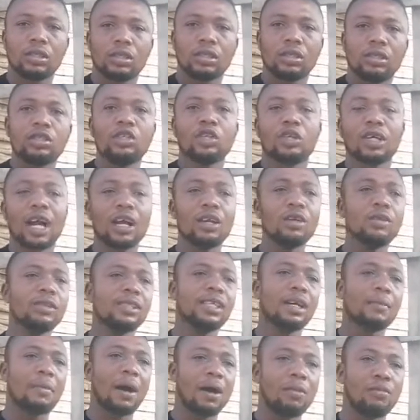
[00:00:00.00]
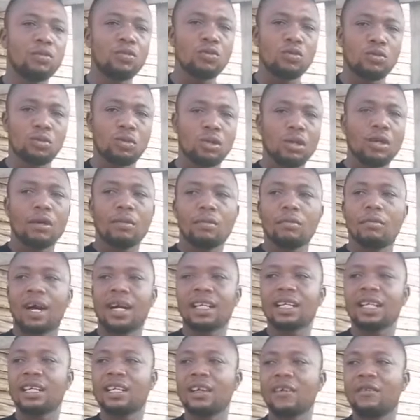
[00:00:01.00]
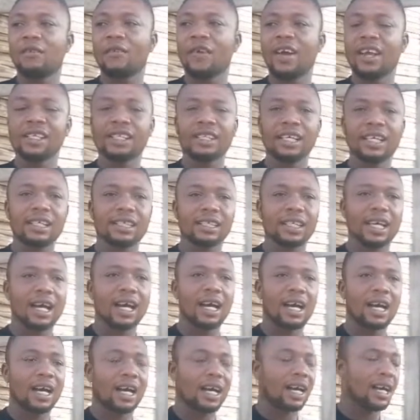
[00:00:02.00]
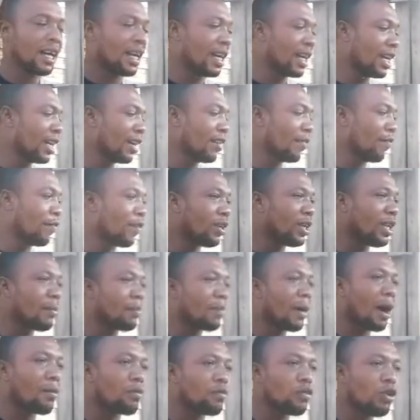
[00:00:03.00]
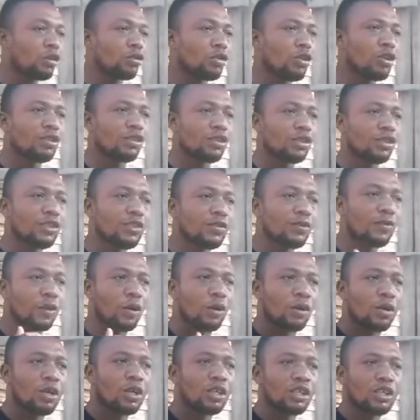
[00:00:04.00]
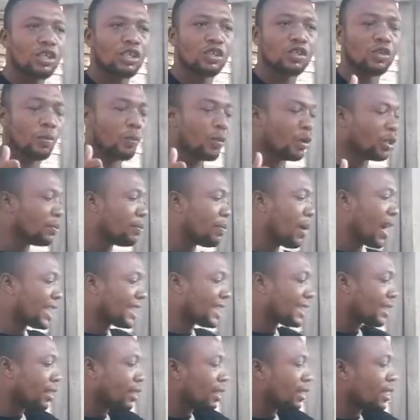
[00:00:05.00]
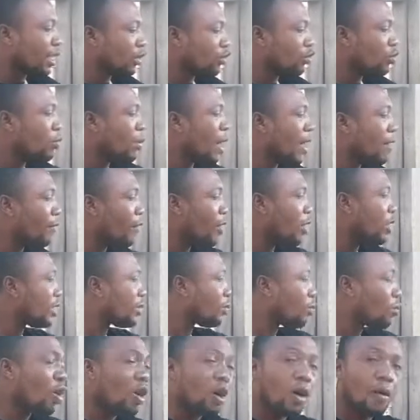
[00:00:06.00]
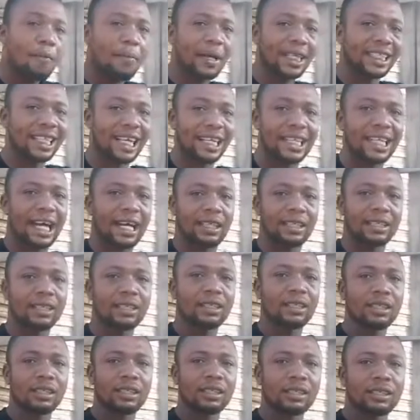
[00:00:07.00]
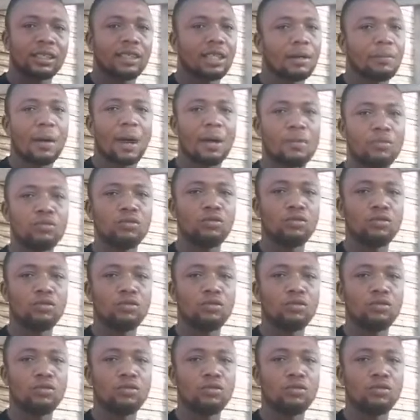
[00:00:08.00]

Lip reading: You can use the bamboo, but the difference is for the bamboo also is used for the support, but the 2x4 is more better than the bamboo.